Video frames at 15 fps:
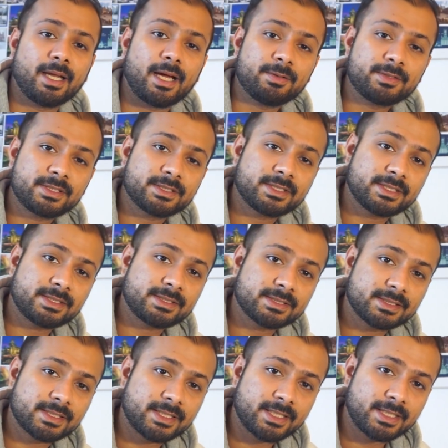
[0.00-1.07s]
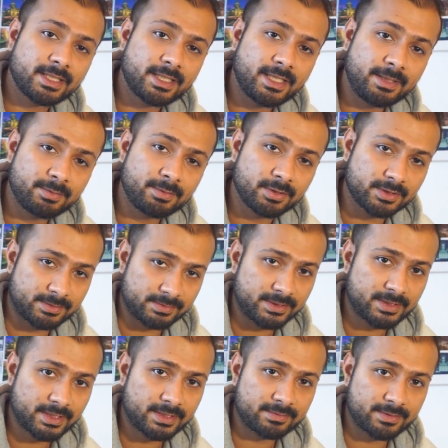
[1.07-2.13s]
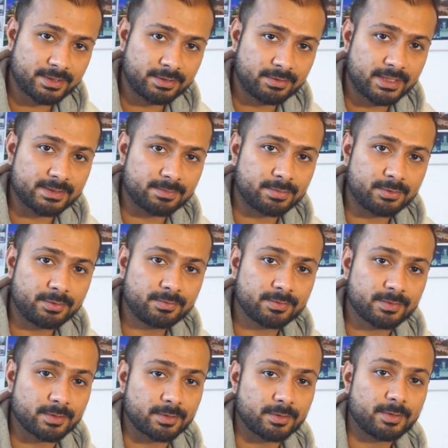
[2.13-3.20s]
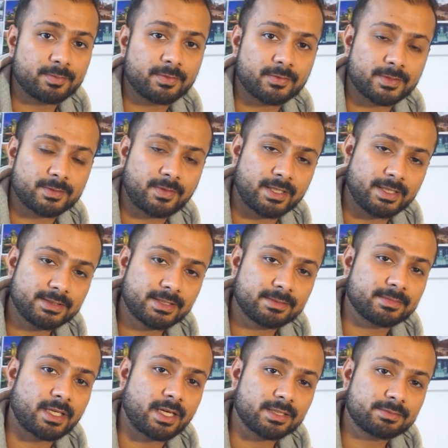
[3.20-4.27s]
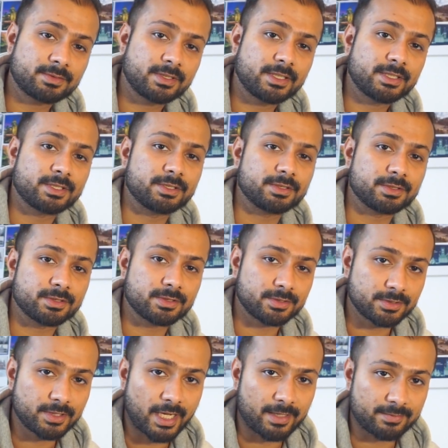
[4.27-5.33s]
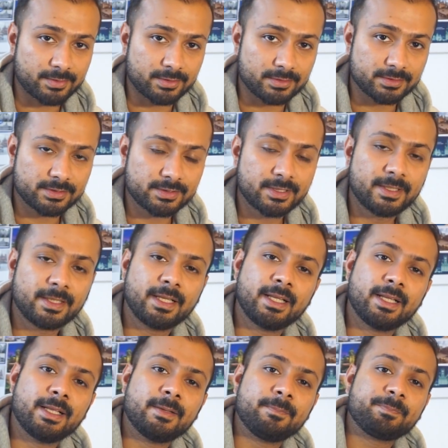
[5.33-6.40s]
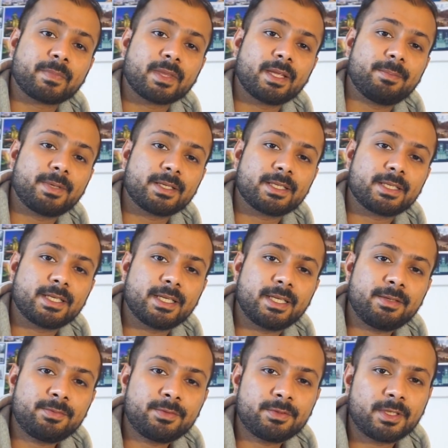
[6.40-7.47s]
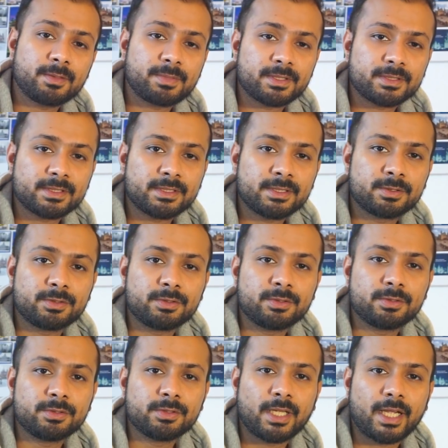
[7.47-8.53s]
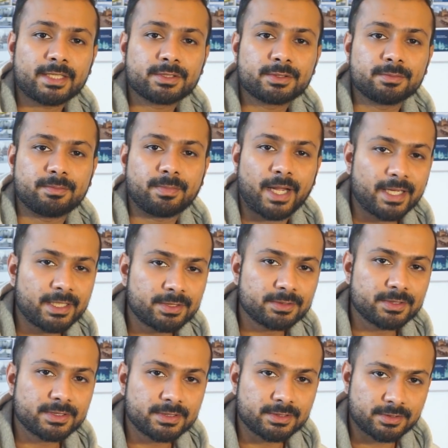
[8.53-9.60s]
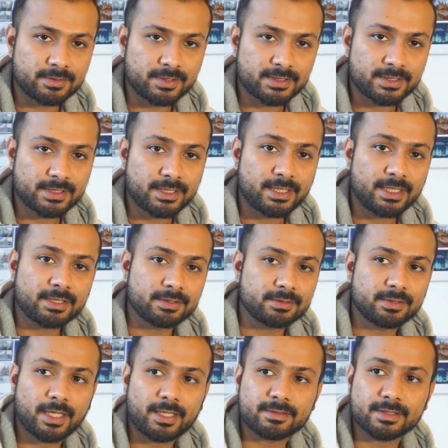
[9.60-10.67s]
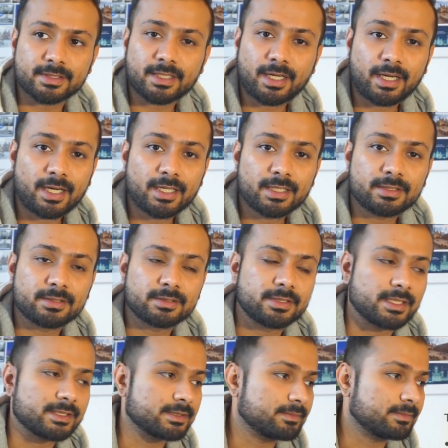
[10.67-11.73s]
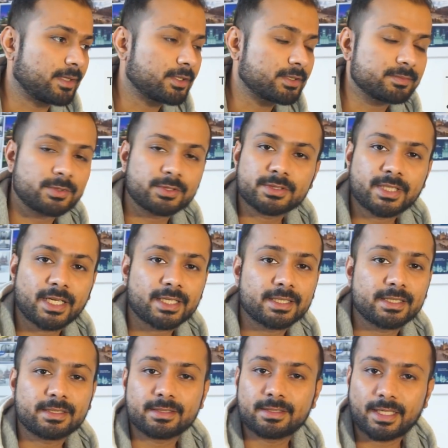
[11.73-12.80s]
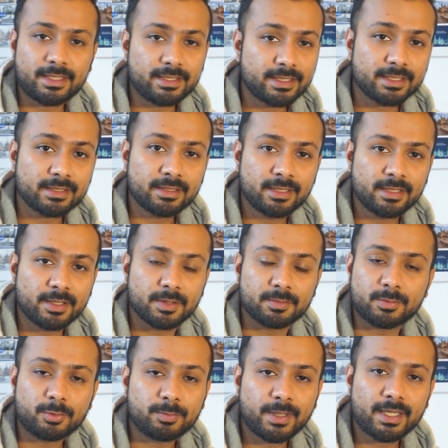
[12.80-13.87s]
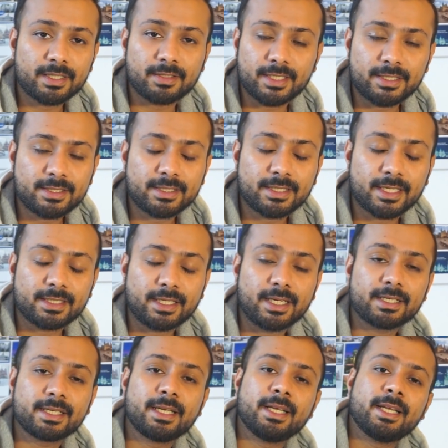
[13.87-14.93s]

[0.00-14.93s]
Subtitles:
I would suggest keep those semester tickets with you as a proof. So if finance and ask for it, you should have those. But if you are a person who likes to bike to the university and who has a car or who has a motorcycle, anything, or moped or anything like that,